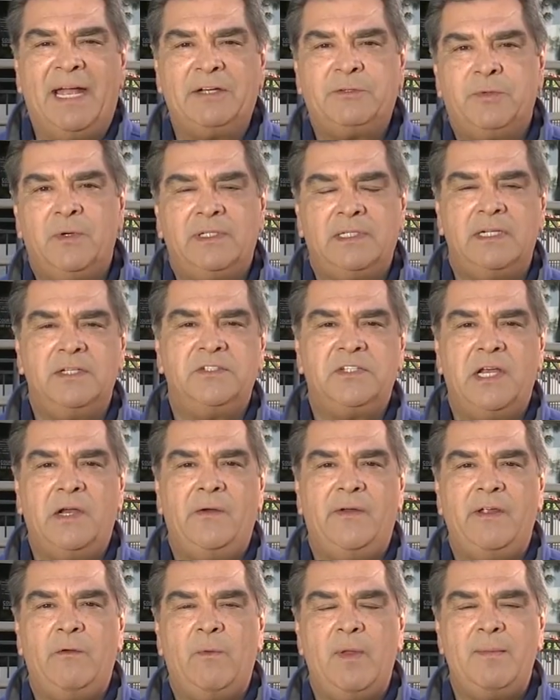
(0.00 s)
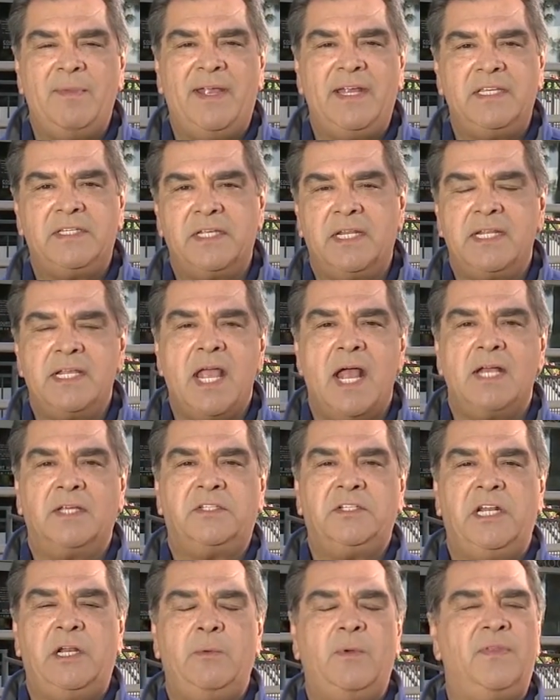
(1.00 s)
Patrick Nazarian remains in
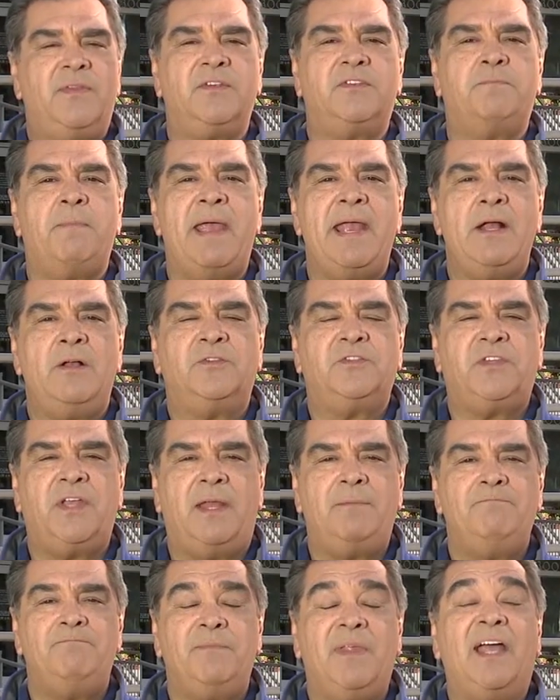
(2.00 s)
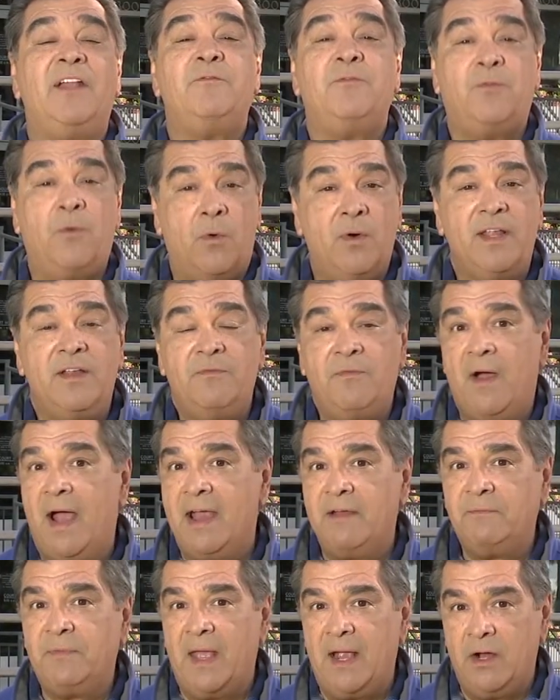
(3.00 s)
custody with his bail set at
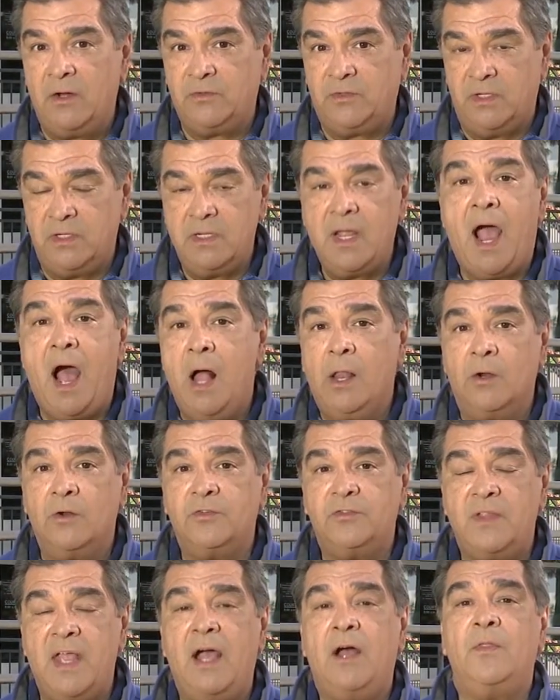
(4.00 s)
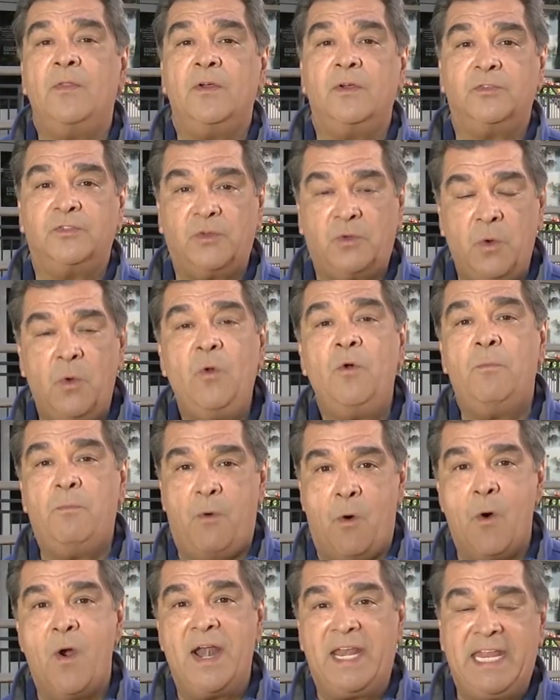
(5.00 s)
$45,000. Now, the school
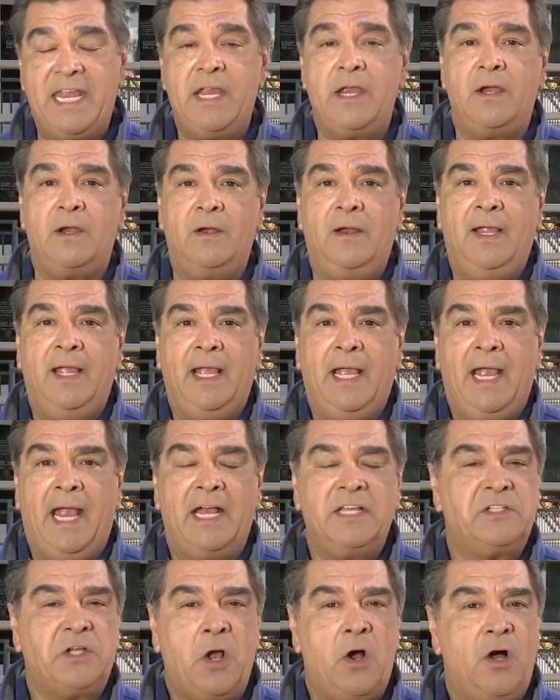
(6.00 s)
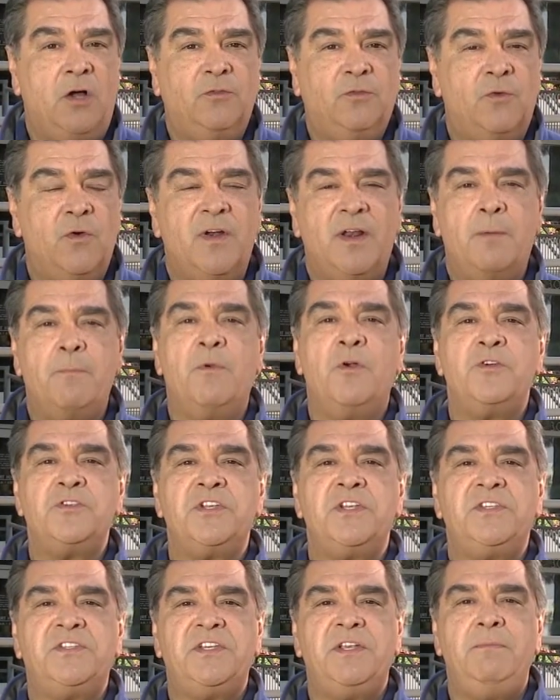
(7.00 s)
board here has called for an
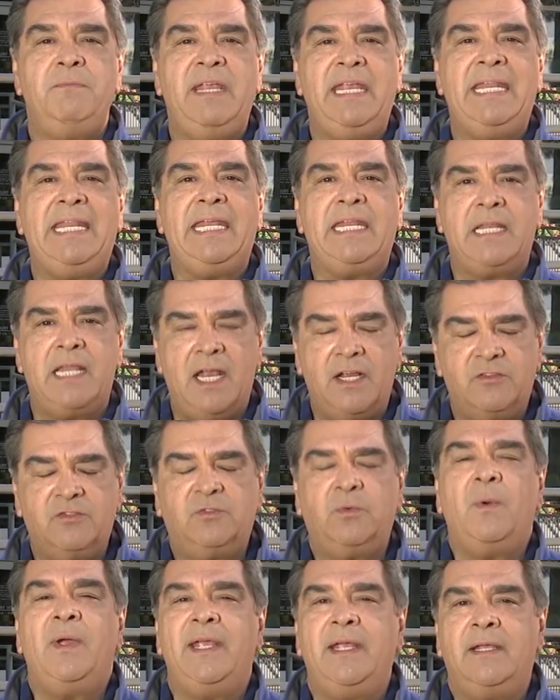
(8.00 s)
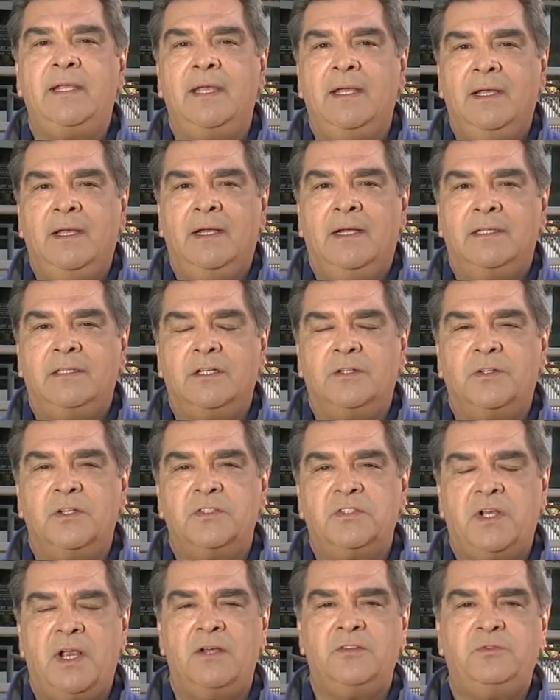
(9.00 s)
emergency meeting next week to
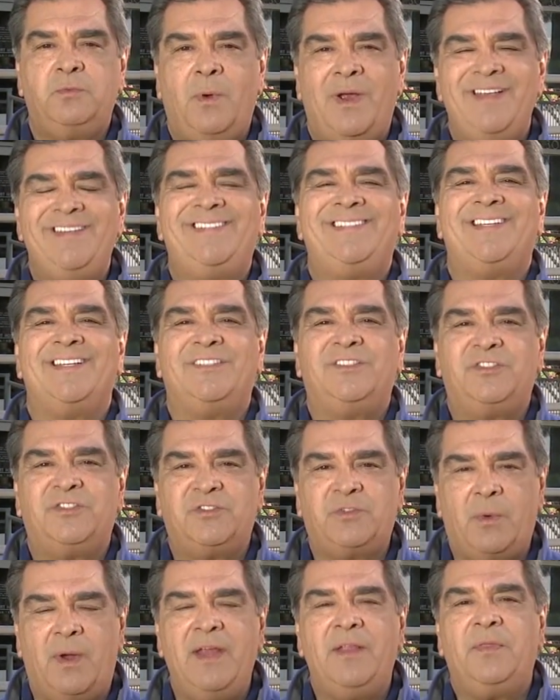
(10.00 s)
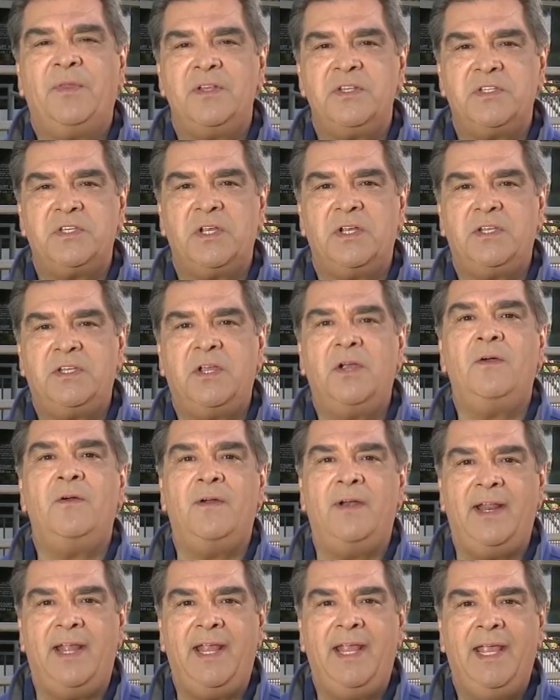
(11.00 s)
discuss ways to strengthen
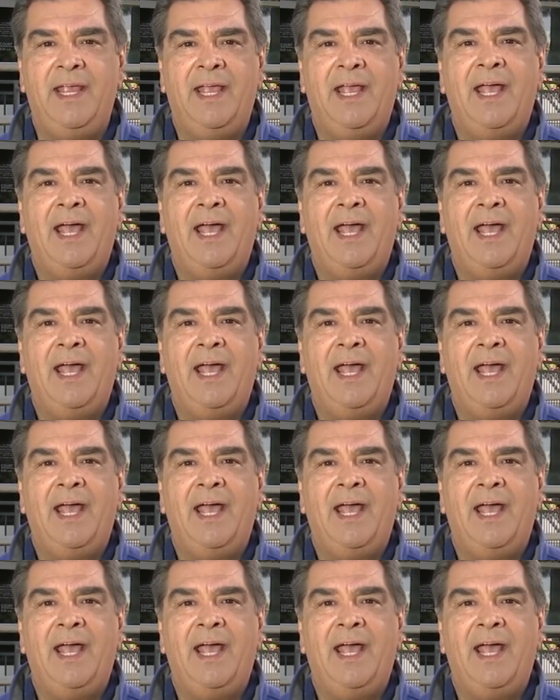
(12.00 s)
security